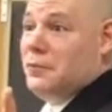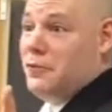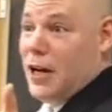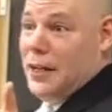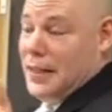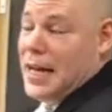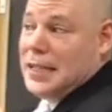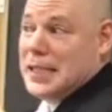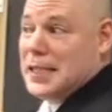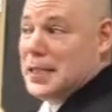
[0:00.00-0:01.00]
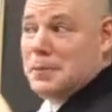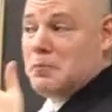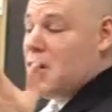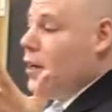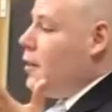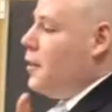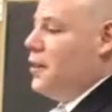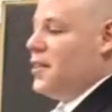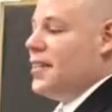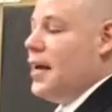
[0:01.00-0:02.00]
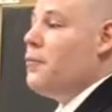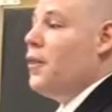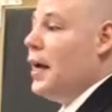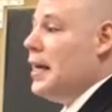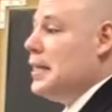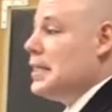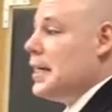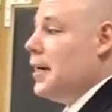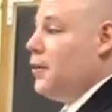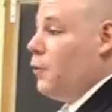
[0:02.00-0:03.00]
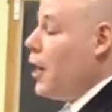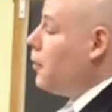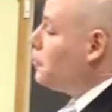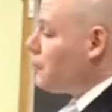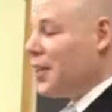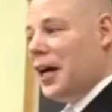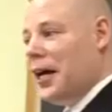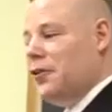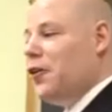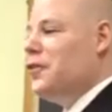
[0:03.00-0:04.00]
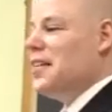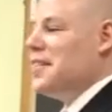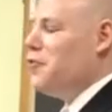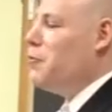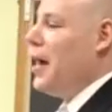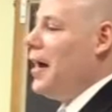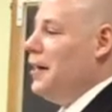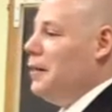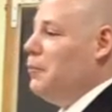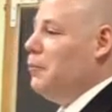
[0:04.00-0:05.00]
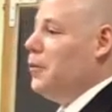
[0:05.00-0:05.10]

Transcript: right? That's the same thing as, well, I don't know if that's as bad.